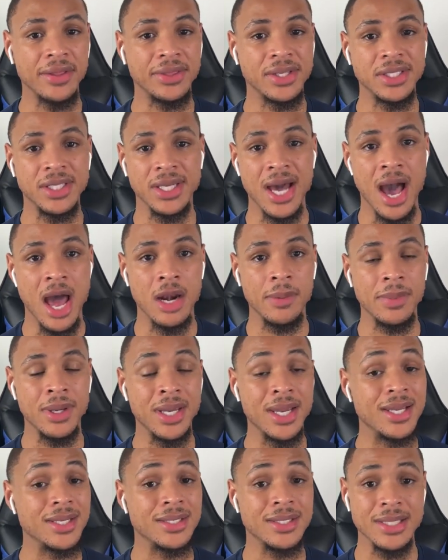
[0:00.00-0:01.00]
this economy
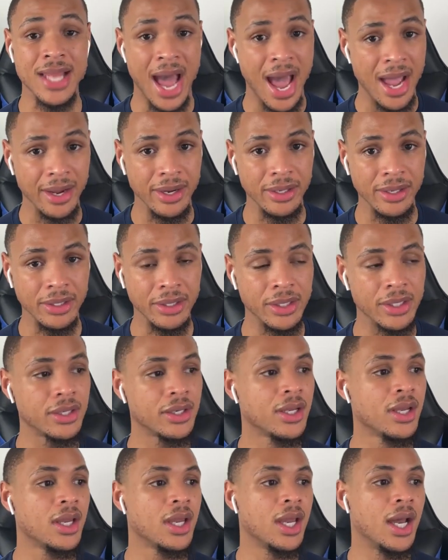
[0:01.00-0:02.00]
is not good.